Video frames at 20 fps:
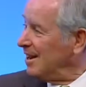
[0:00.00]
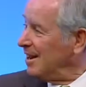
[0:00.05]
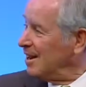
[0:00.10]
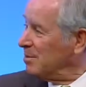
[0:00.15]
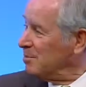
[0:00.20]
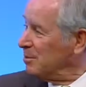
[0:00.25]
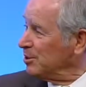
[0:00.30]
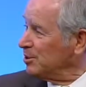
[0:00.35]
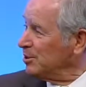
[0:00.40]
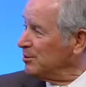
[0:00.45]
I
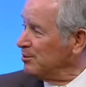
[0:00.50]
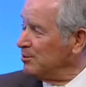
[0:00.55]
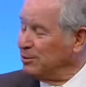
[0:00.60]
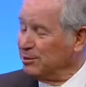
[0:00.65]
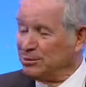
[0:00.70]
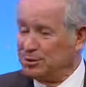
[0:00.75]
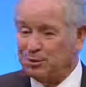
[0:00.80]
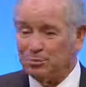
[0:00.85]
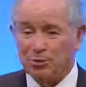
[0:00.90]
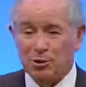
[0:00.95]
must have
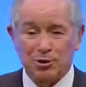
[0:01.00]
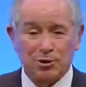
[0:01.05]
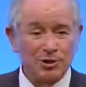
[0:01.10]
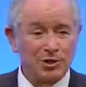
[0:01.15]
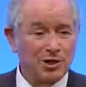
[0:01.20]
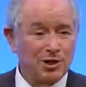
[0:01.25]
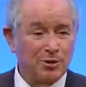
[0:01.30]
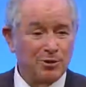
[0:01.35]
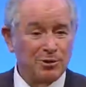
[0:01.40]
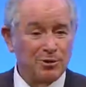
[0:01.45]
used more
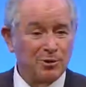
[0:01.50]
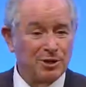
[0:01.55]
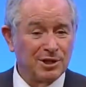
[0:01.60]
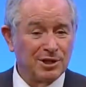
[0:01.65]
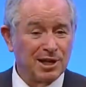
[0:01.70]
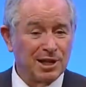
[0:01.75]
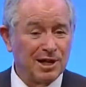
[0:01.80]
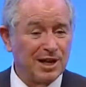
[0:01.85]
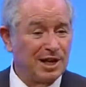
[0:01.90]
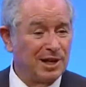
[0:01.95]
deodorant
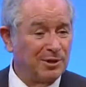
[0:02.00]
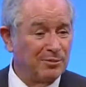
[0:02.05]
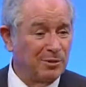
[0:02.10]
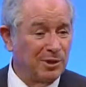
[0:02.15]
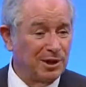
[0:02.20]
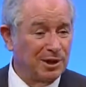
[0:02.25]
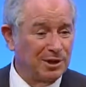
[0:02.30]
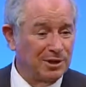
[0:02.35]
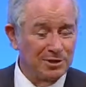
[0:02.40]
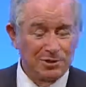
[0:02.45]
than
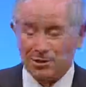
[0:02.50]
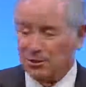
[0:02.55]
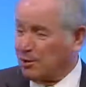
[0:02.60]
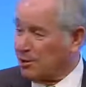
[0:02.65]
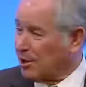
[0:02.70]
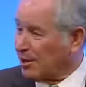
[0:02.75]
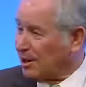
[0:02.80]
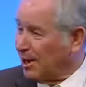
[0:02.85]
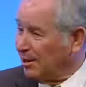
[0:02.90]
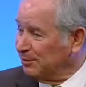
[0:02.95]
anyone in New
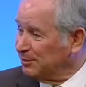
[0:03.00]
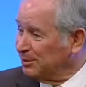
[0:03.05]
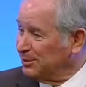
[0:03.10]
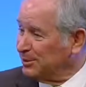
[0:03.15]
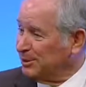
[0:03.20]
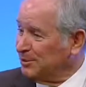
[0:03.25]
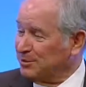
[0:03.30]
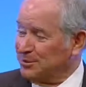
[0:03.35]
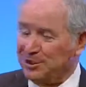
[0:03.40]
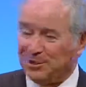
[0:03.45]
York. I was
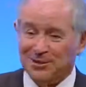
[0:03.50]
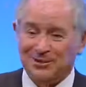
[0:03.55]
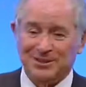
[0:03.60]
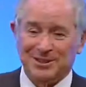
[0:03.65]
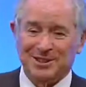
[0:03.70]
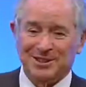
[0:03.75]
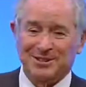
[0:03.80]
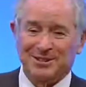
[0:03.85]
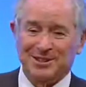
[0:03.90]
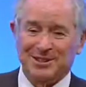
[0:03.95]
so
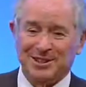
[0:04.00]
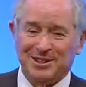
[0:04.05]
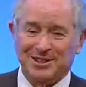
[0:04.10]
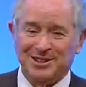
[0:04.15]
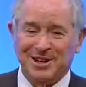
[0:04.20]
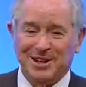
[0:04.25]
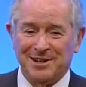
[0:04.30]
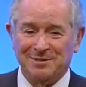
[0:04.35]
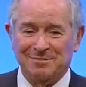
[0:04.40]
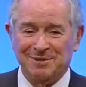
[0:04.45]
nervous all the
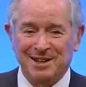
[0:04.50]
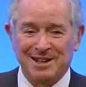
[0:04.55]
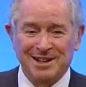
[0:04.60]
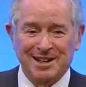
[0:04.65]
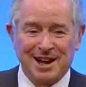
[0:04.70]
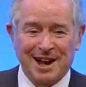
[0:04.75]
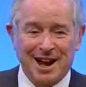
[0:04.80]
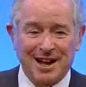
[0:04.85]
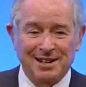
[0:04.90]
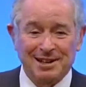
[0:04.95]
time.
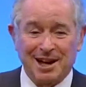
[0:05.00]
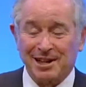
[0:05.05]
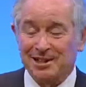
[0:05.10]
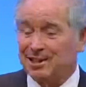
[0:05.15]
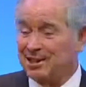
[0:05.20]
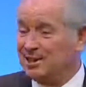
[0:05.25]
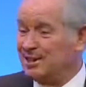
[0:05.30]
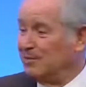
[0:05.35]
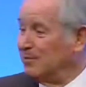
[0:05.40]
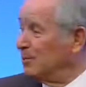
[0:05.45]
I
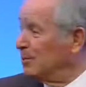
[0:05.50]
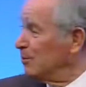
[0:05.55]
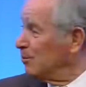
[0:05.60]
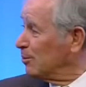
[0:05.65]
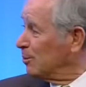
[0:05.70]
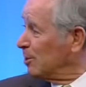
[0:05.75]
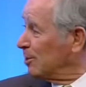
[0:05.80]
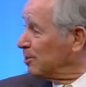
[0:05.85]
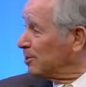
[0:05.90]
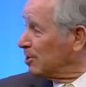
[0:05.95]
didn't even know
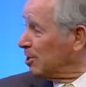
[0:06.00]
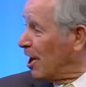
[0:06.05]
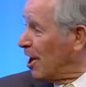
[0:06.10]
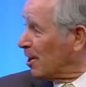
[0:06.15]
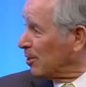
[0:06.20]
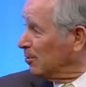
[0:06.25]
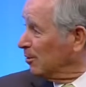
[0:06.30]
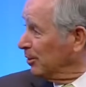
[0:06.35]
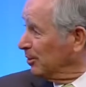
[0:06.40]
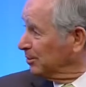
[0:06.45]
what a
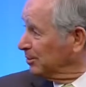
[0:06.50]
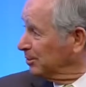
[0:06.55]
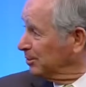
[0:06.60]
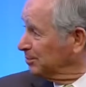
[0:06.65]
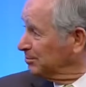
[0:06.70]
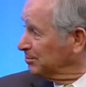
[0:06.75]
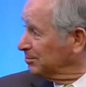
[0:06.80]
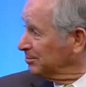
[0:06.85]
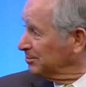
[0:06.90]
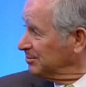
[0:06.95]
stock was,
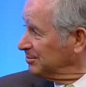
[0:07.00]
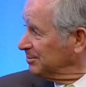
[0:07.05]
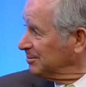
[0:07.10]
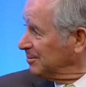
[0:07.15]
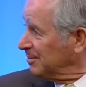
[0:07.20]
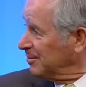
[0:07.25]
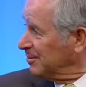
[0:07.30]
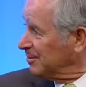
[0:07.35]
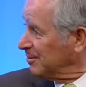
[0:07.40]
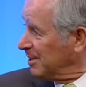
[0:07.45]

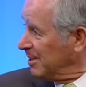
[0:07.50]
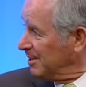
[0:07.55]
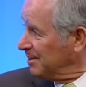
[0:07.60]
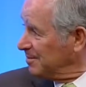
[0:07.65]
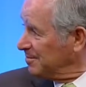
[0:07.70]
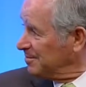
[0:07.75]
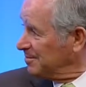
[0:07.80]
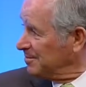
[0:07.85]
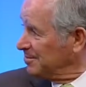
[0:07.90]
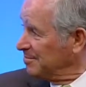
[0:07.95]
okay?
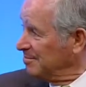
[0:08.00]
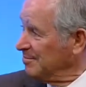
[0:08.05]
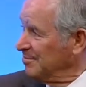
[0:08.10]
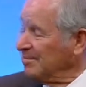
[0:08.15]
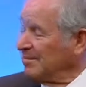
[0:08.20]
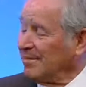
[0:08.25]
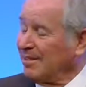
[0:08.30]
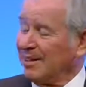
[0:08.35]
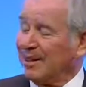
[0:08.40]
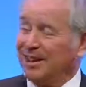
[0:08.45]

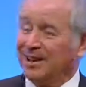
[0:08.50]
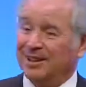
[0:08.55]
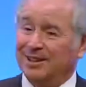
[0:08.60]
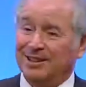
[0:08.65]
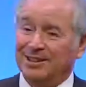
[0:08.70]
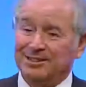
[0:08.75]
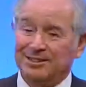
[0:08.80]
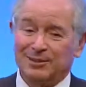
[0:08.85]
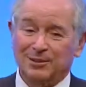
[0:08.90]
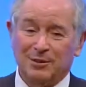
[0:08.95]

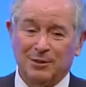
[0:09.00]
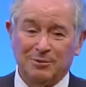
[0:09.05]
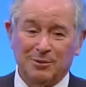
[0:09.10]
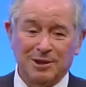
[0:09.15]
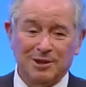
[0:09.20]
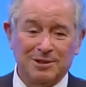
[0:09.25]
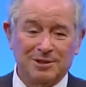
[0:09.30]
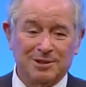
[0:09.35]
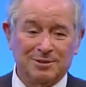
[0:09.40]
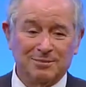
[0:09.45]
So I
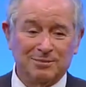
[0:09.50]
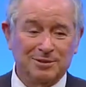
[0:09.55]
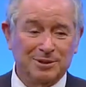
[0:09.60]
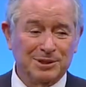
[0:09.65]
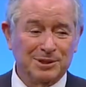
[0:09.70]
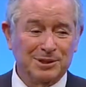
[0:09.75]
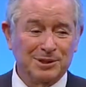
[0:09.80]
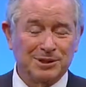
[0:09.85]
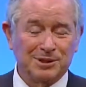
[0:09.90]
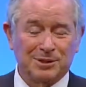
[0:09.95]
went to
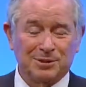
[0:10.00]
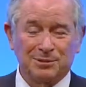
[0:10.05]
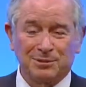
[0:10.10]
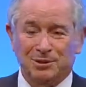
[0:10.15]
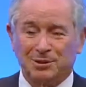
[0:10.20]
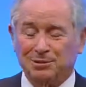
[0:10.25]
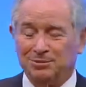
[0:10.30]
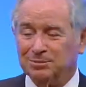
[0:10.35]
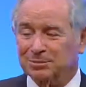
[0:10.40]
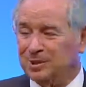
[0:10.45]
business
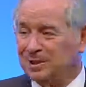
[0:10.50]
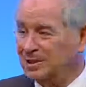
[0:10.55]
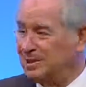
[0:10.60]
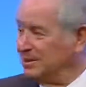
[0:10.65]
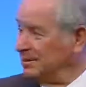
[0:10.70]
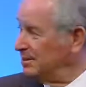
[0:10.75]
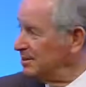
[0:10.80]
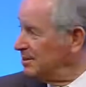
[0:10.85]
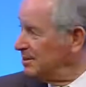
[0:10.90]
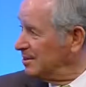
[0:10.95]
school,
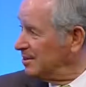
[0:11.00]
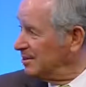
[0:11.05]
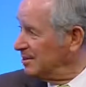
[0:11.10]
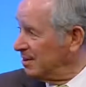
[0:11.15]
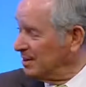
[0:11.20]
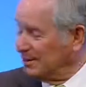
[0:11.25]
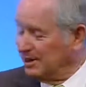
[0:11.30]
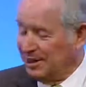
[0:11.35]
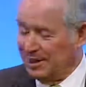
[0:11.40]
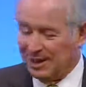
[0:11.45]
and
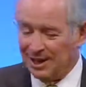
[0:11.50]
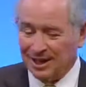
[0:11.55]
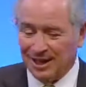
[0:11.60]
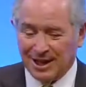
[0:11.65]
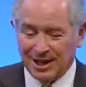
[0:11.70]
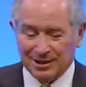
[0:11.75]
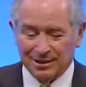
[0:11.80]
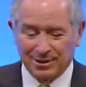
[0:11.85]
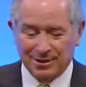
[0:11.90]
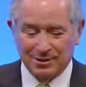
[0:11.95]

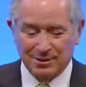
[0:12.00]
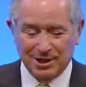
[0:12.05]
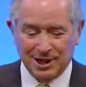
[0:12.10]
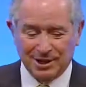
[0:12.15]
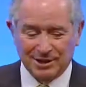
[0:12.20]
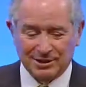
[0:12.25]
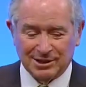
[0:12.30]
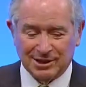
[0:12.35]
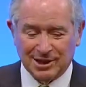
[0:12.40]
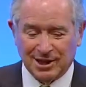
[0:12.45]
I learned
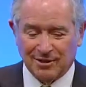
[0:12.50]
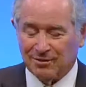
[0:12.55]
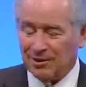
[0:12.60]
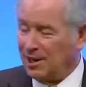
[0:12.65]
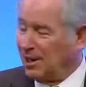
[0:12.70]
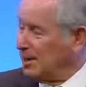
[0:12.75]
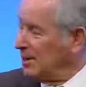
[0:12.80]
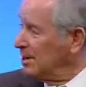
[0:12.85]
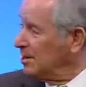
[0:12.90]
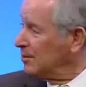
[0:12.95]
that stuff, and
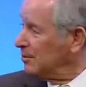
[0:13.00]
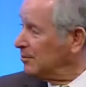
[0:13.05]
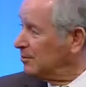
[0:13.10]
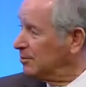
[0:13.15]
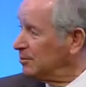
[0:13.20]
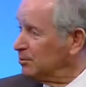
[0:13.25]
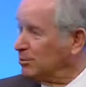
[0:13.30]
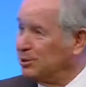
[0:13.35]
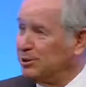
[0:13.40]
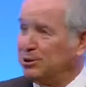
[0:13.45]
I
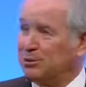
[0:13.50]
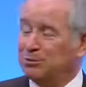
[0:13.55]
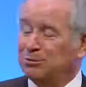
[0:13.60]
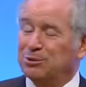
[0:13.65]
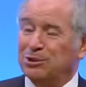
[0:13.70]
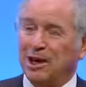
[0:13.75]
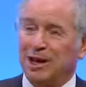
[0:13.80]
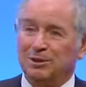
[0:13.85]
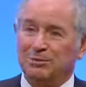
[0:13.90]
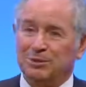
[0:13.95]
interviewed with two
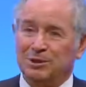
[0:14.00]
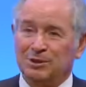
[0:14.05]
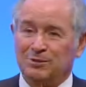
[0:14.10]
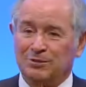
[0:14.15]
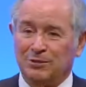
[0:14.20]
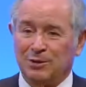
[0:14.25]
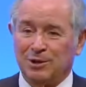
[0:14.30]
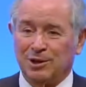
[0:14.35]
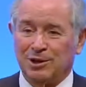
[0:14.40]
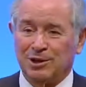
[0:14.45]
types
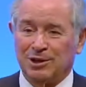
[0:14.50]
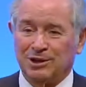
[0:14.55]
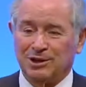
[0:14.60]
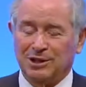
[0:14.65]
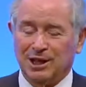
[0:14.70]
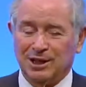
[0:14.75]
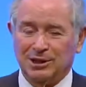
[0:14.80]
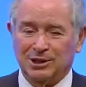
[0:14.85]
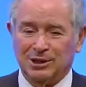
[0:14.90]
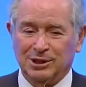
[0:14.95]
of
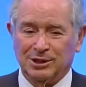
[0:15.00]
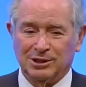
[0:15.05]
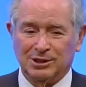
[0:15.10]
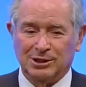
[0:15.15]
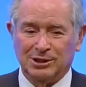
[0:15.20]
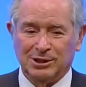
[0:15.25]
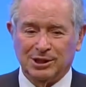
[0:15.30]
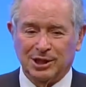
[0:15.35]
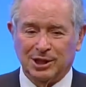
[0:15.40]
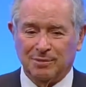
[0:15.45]

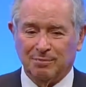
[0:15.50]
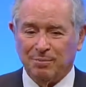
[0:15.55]
organizations,